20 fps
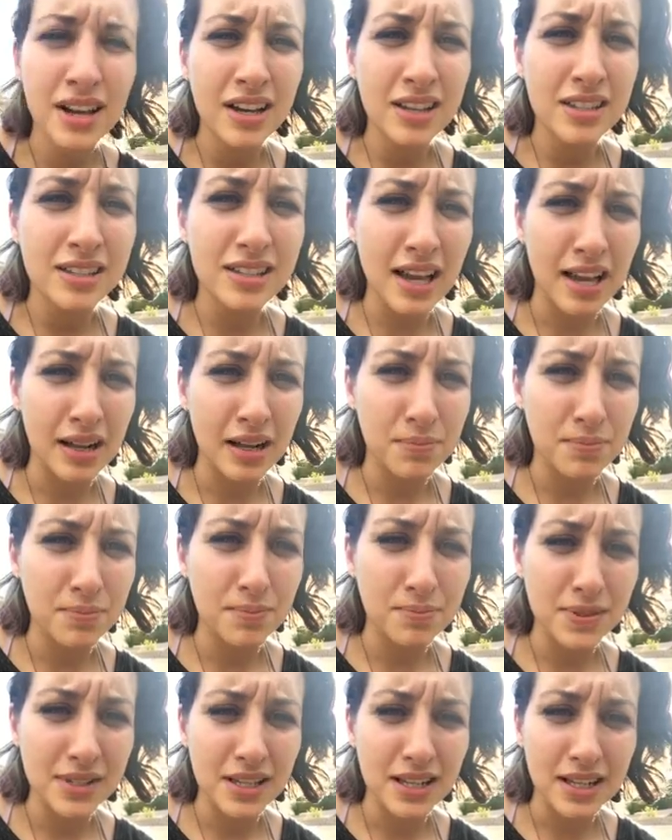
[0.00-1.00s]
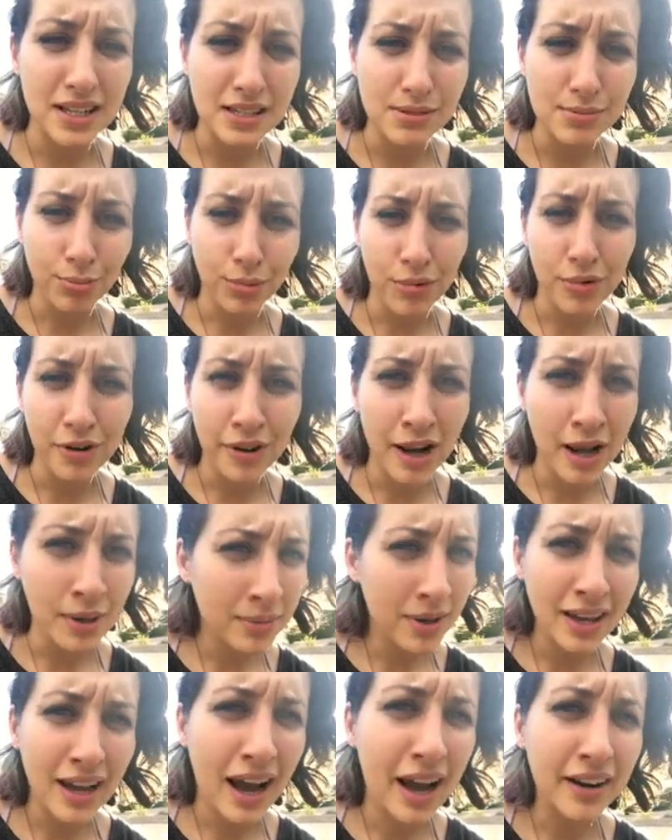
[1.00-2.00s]
setups in its
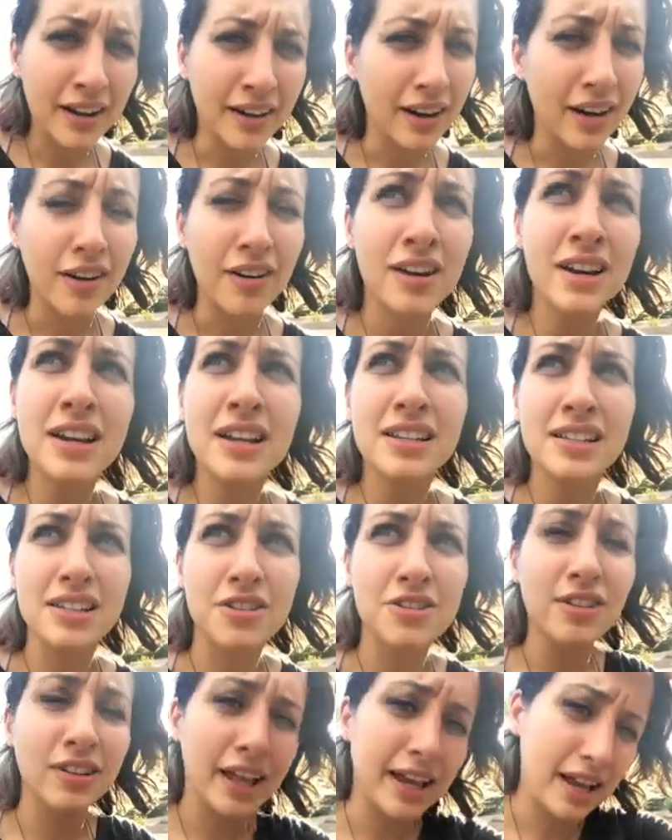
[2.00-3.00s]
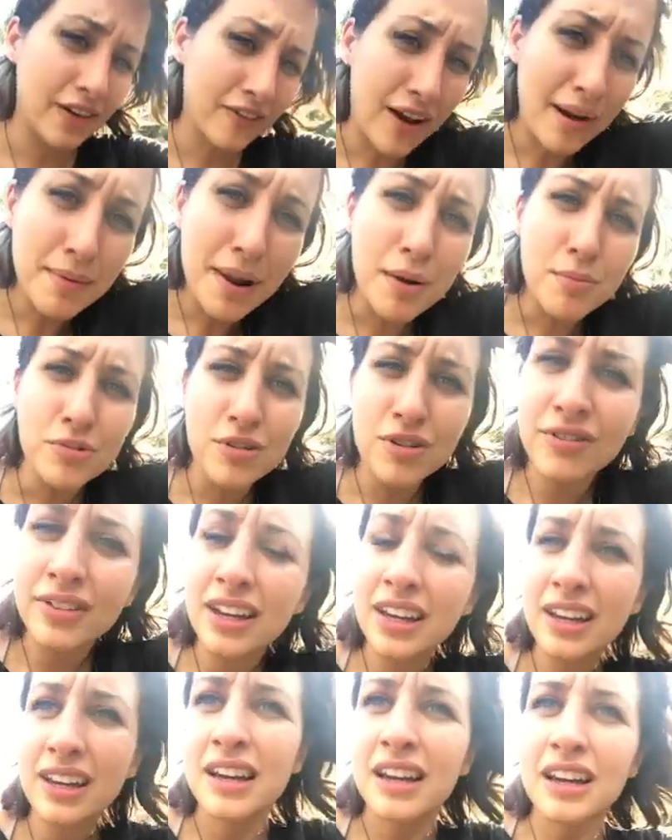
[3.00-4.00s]
programming. I don't know. So like if I'm not
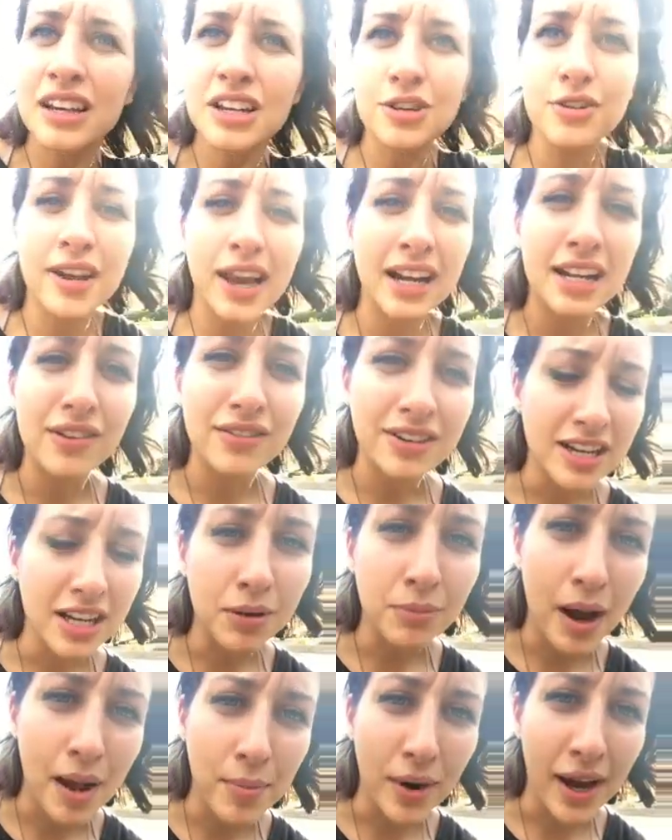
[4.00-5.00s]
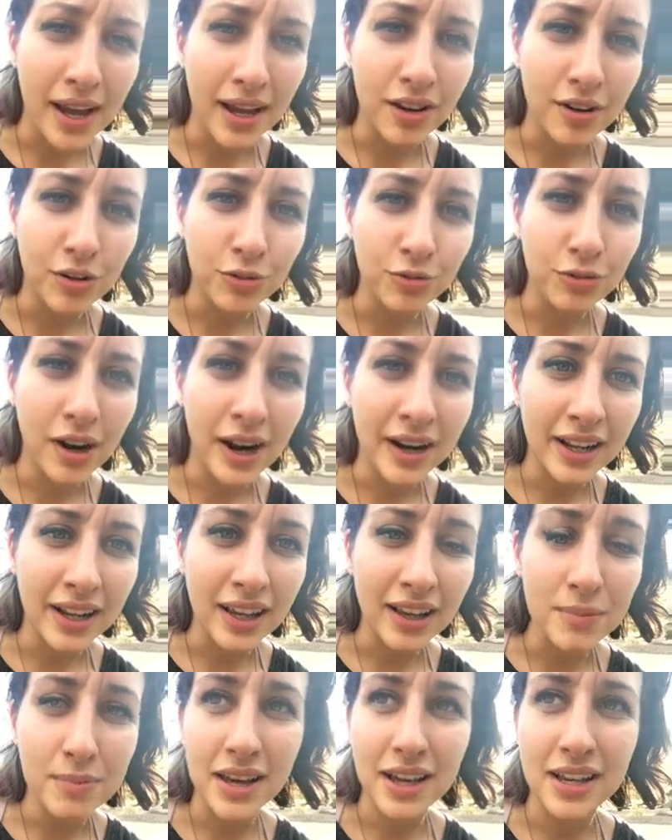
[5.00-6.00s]
moving, you can't even hear my bike
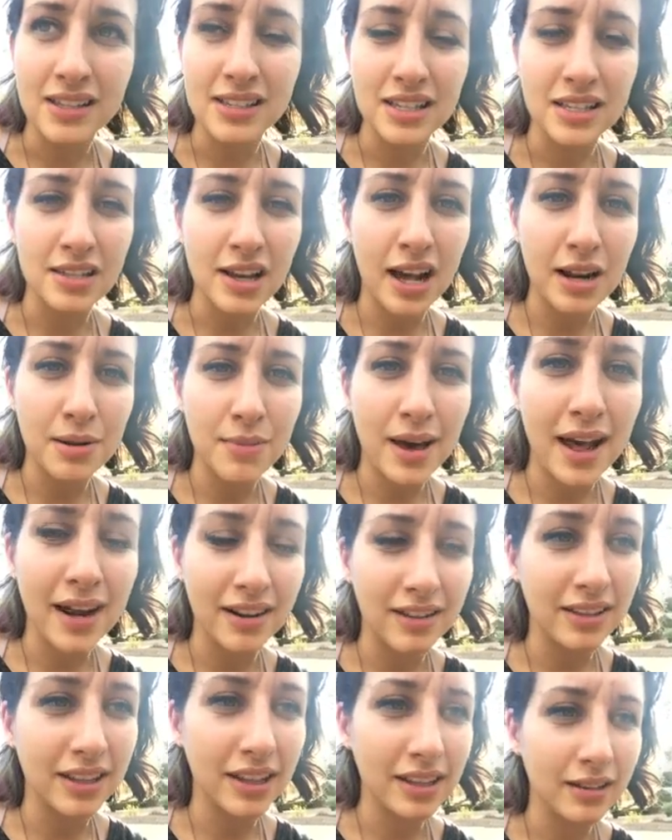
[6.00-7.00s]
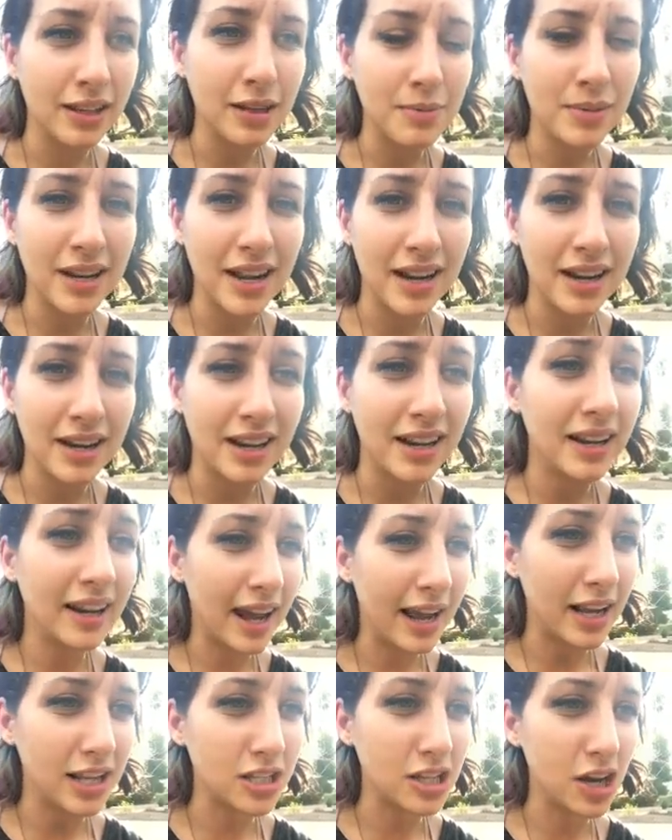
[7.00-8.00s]
running because it's automatically eliminated and I
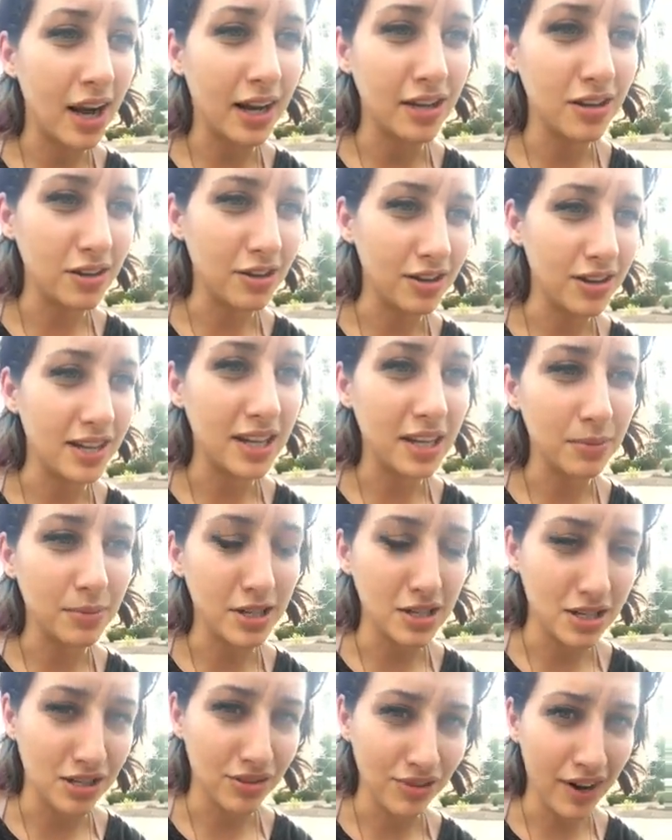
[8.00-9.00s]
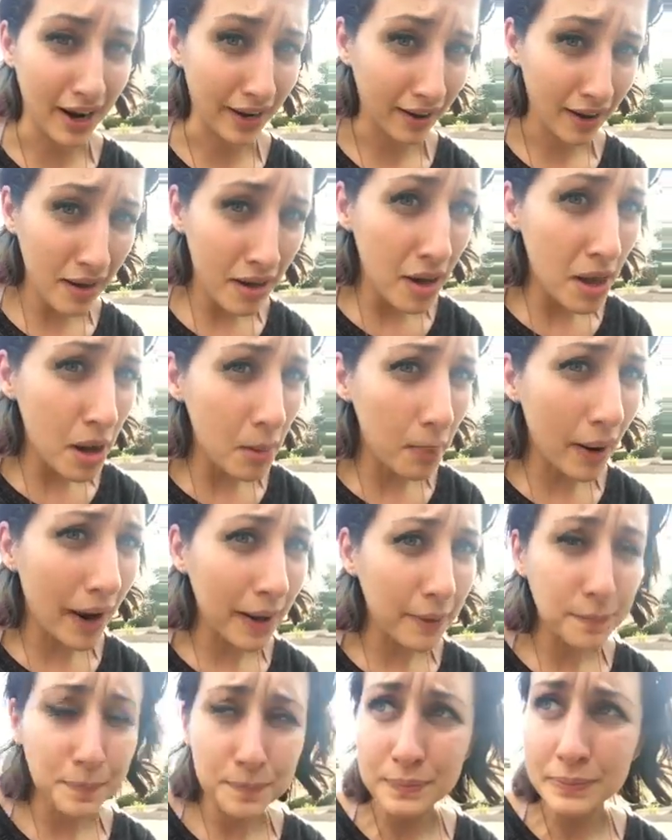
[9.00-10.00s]
can talk and you can hear me just fine. But